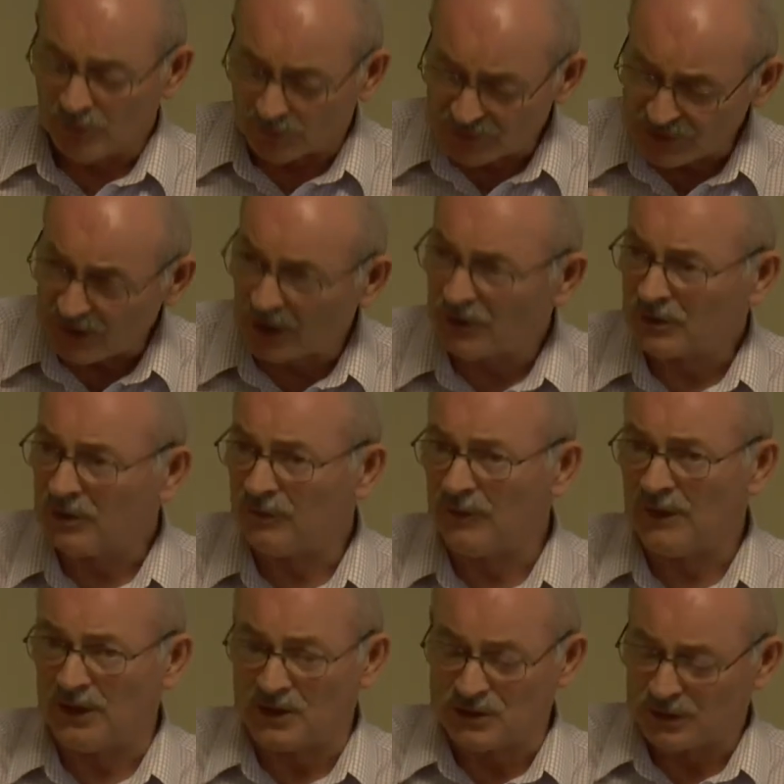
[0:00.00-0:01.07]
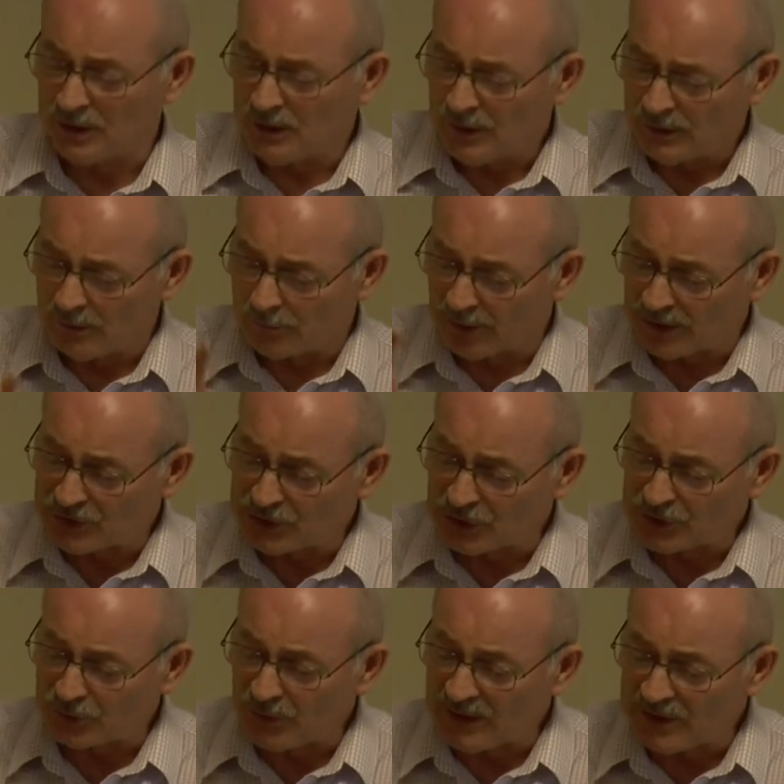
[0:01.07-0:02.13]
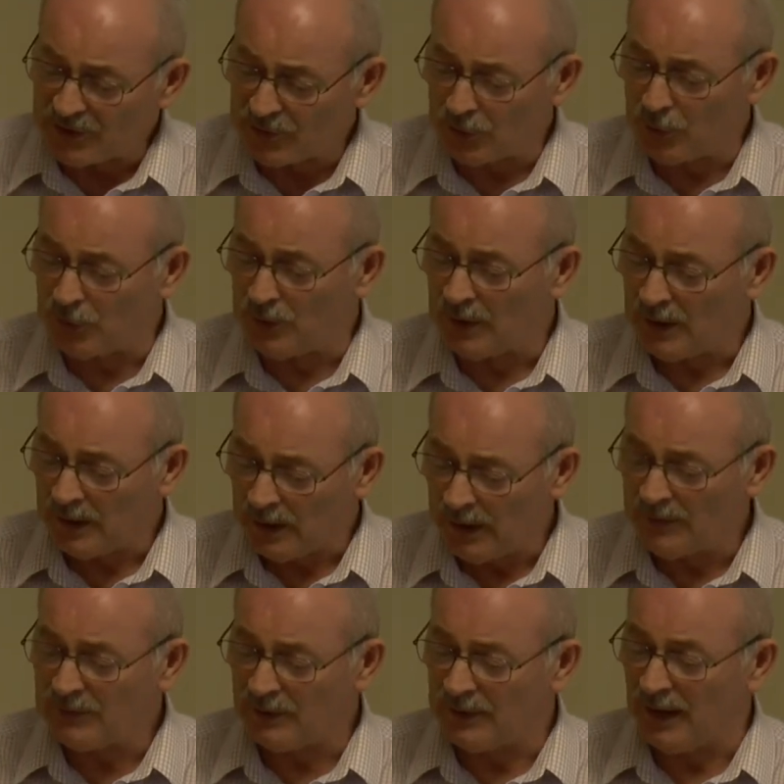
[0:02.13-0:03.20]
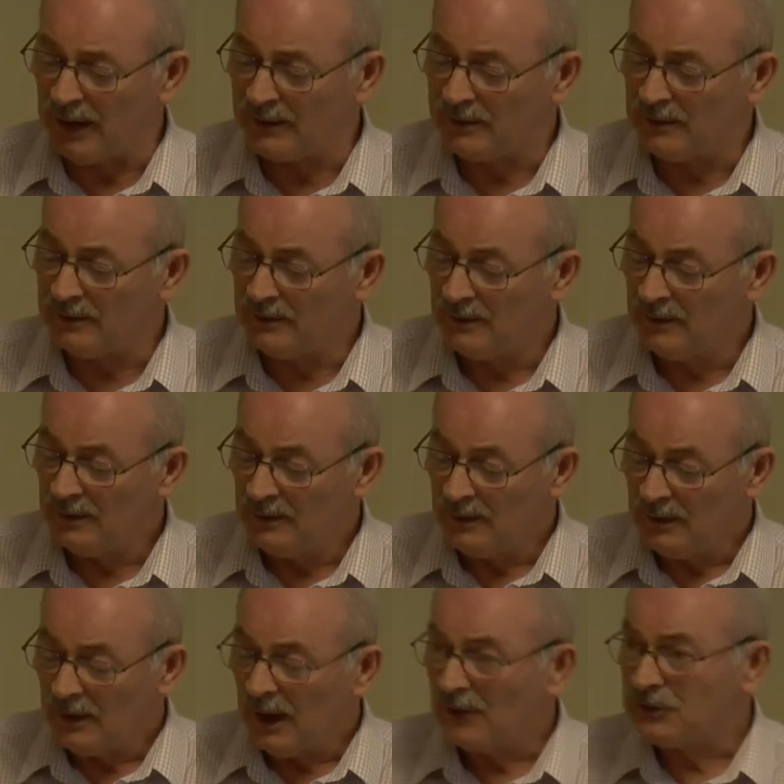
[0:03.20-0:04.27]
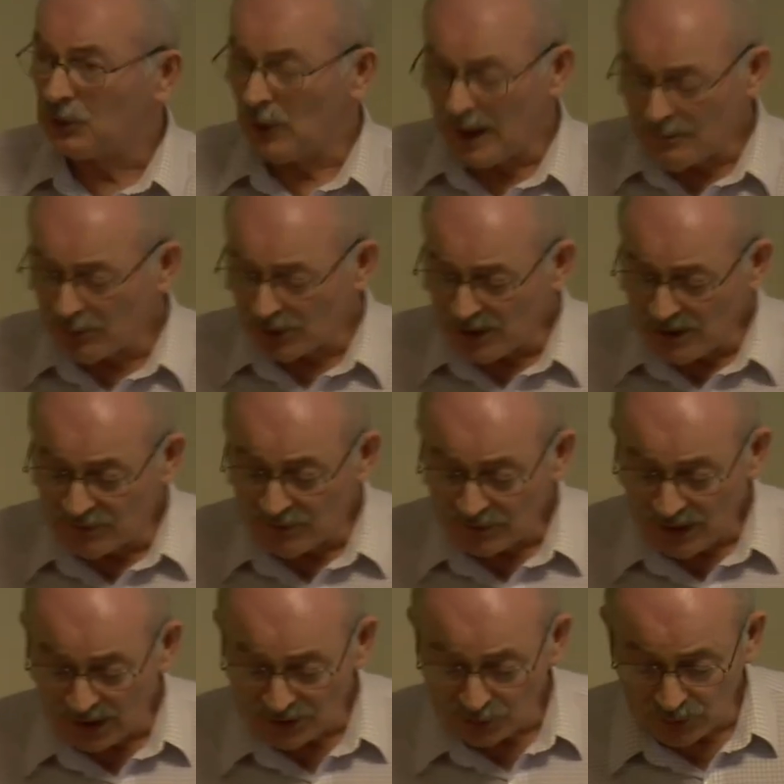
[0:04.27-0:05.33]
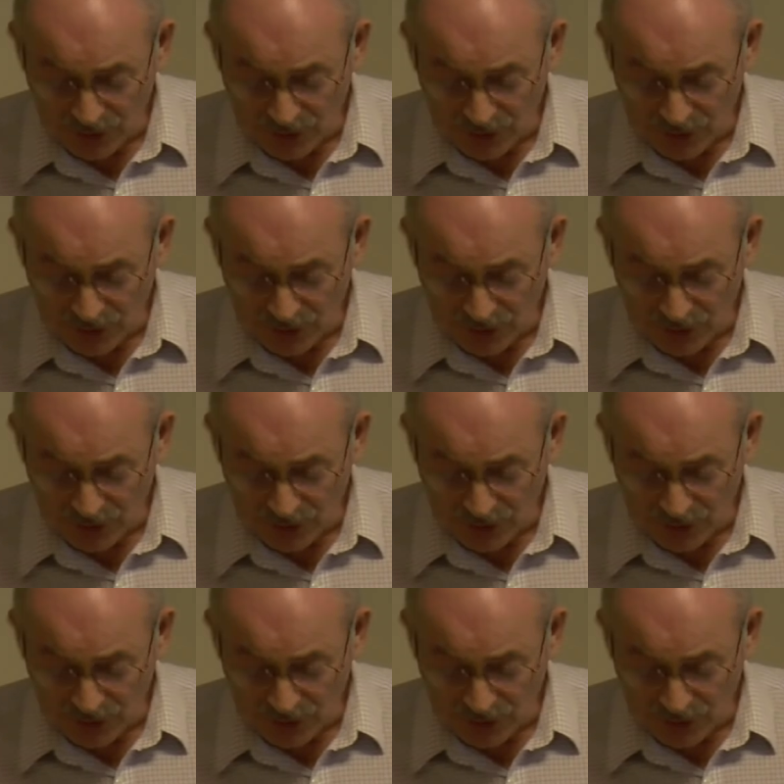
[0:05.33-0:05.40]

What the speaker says: from start to finish that brings us right through into that. And so I believe that that's